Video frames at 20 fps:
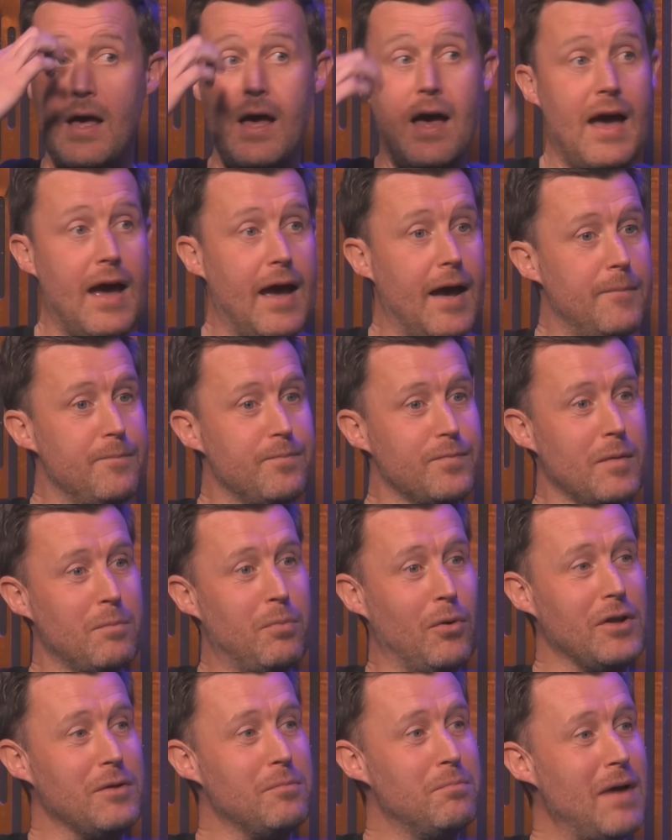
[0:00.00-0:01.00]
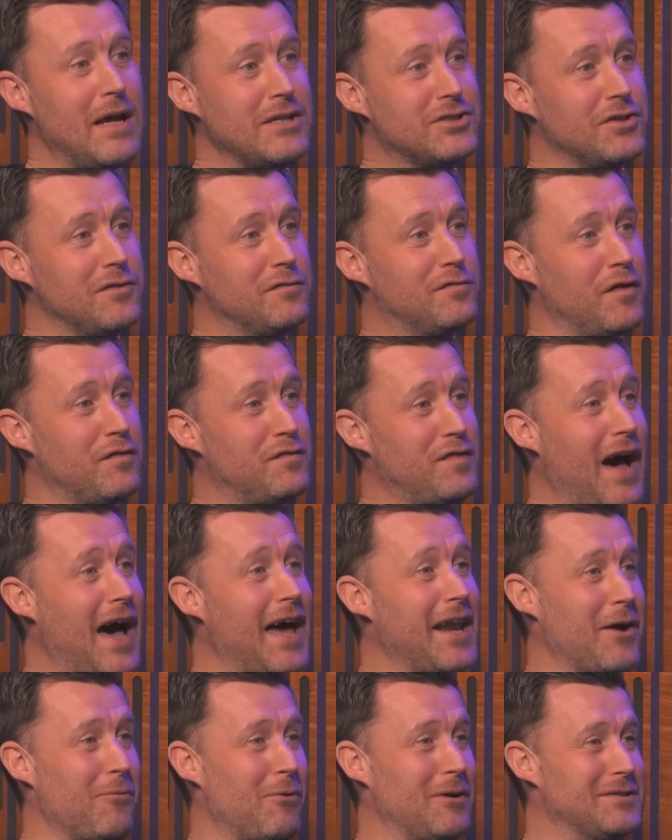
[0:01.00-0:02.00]
Um, but he mentioned
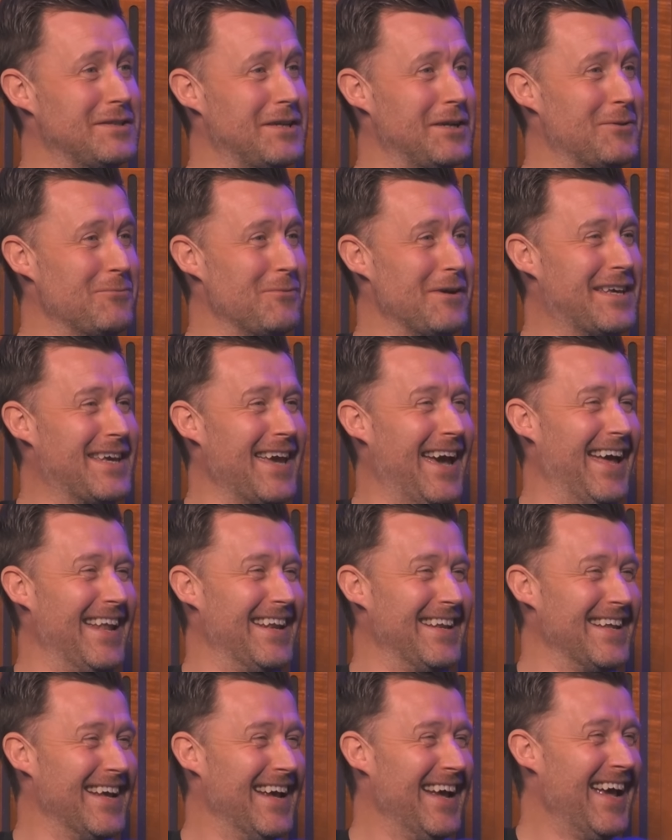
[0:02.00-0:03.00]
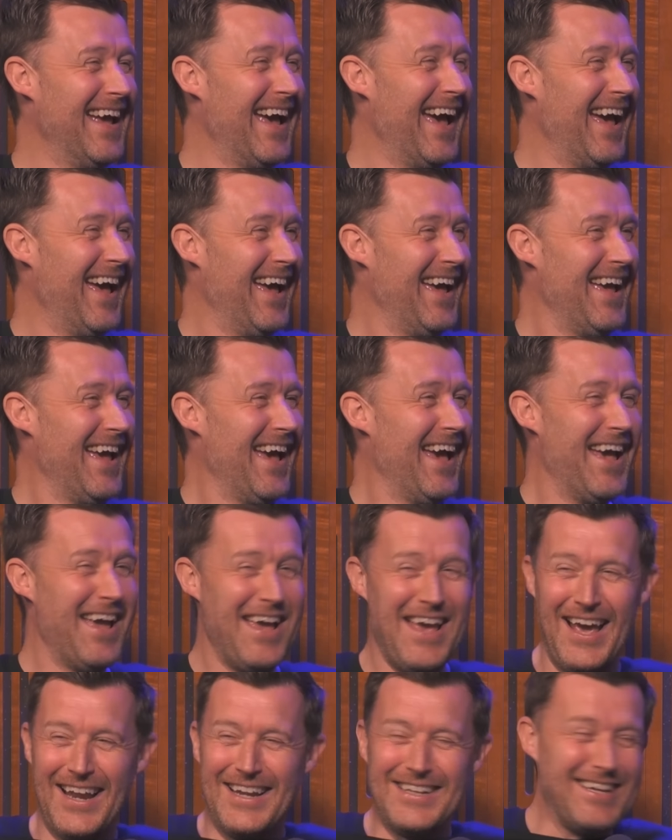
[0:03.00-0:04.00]
Fofana, was it, at the weekend? Oh,
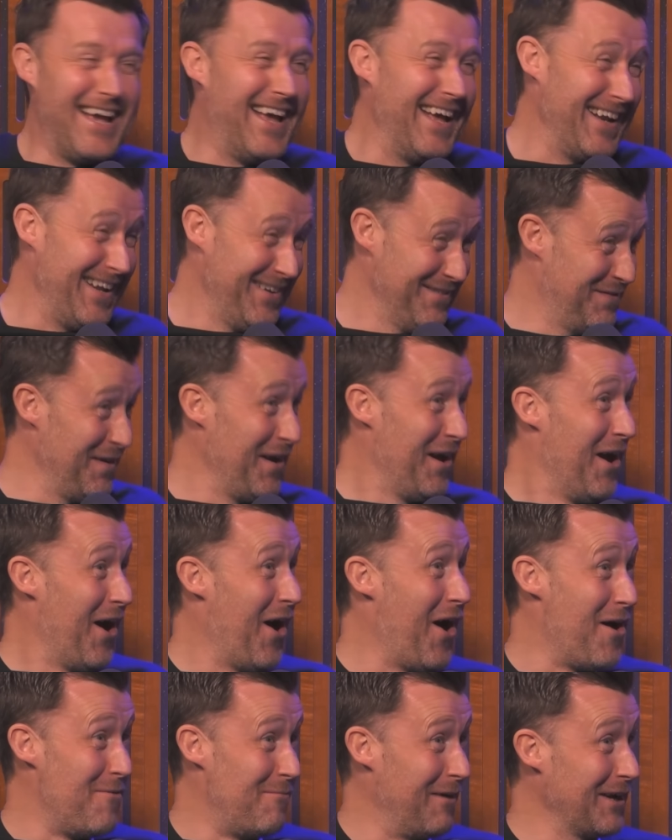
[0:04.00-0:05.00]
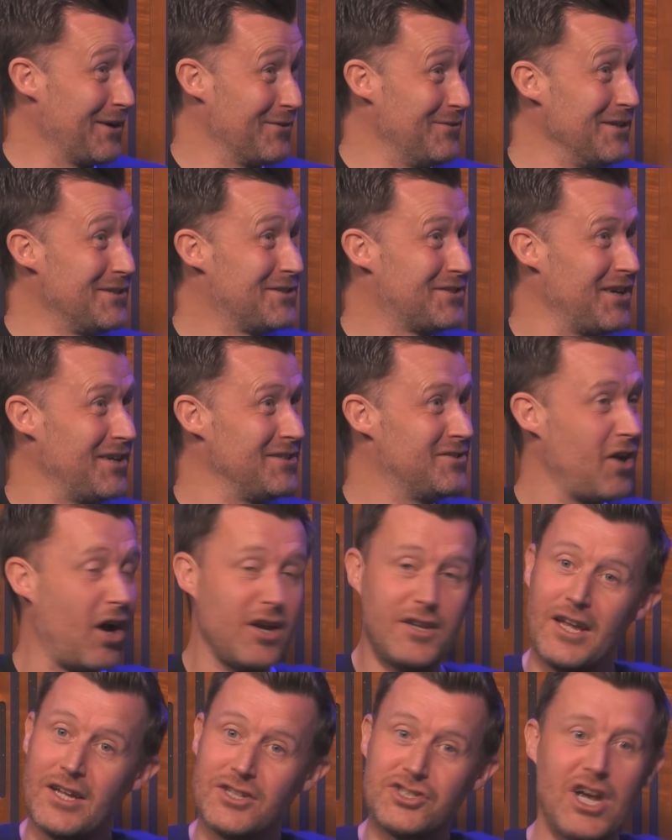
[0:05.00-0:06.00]
really? I missed this. Oh, Michael Rich says, I
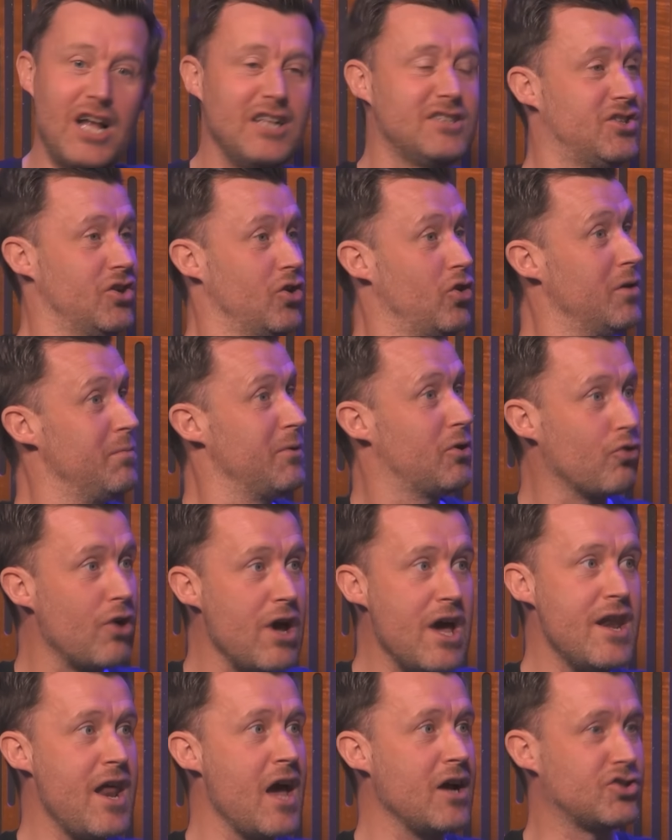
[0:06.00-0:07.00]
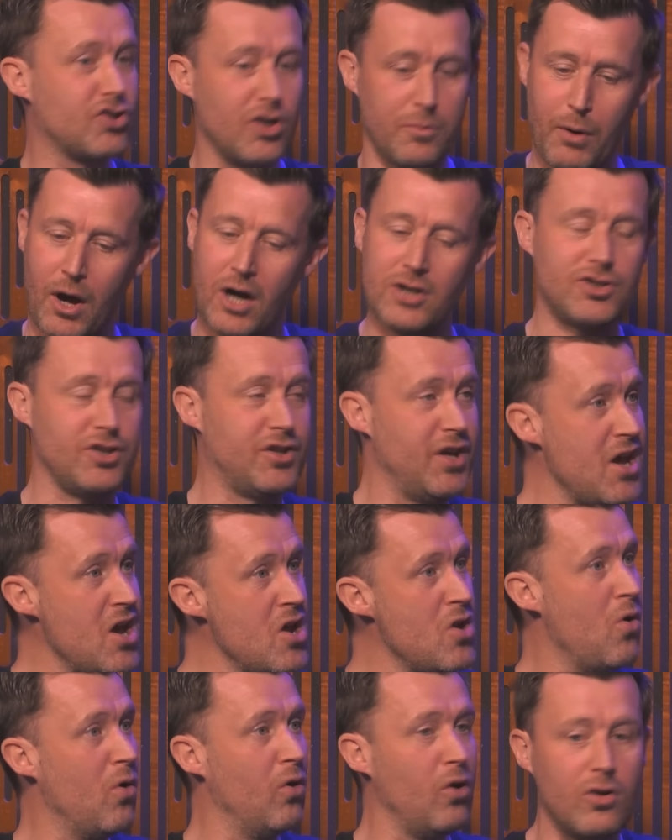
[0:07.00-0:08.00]
yeah. think Chelsea are going to be great next year.
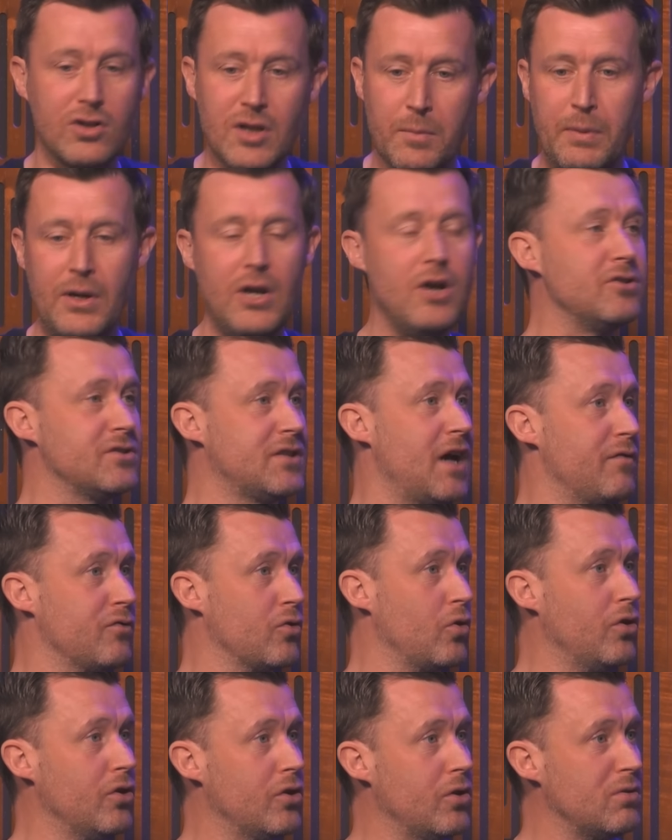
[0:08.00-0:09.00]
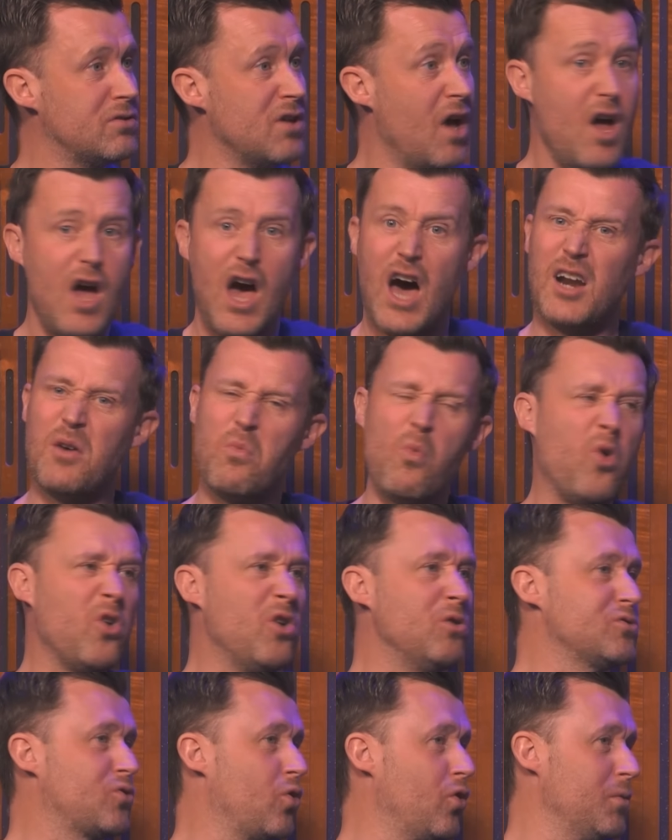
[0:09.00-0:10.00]
Pochettino, look at the players that are going to do this. And one
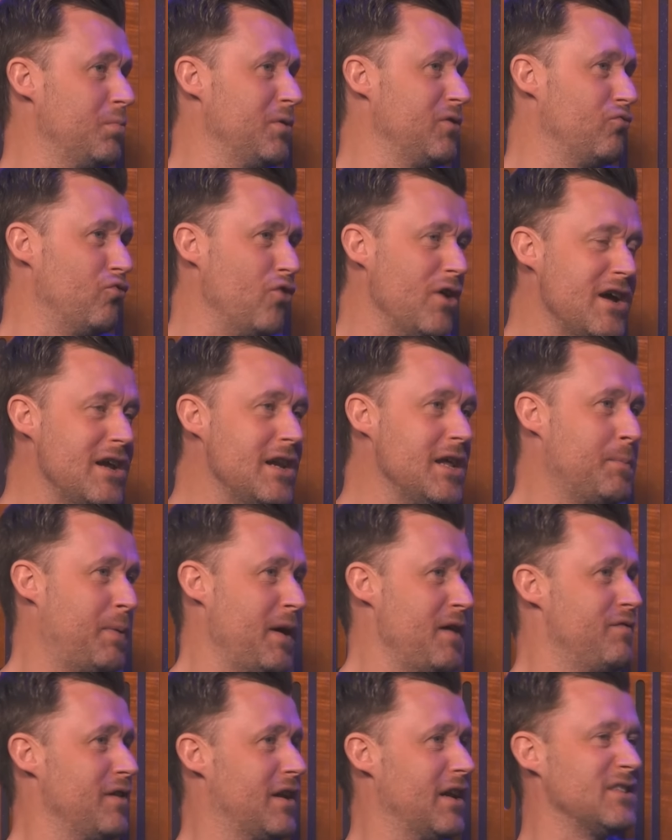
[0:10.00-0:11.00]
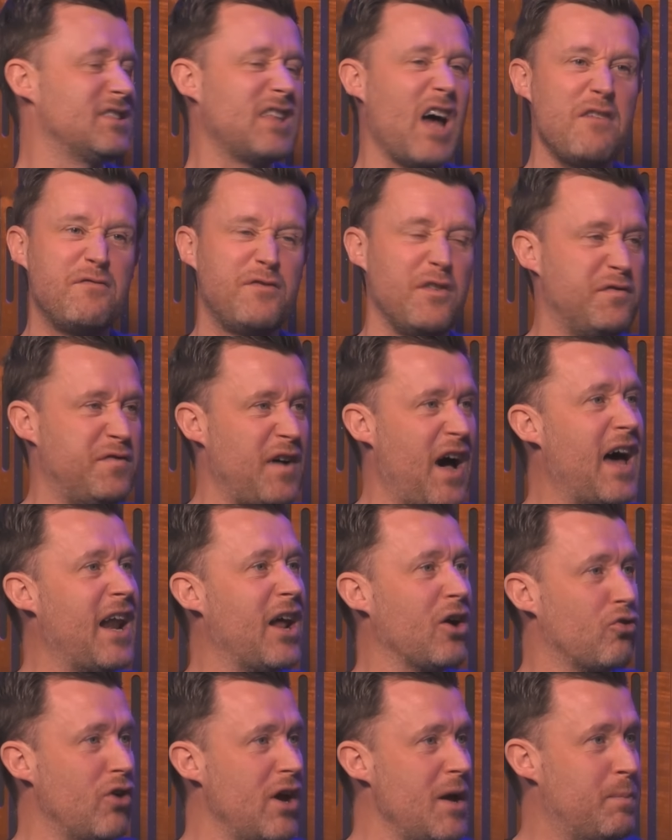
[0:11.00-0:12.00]
who's going to be really pivotal is that
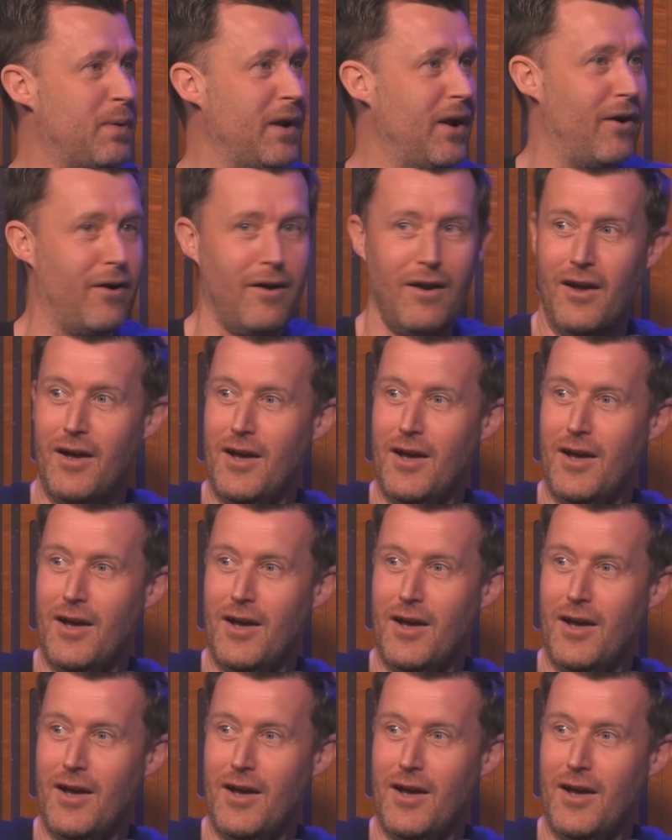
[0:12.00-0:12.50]
Fofana, great player.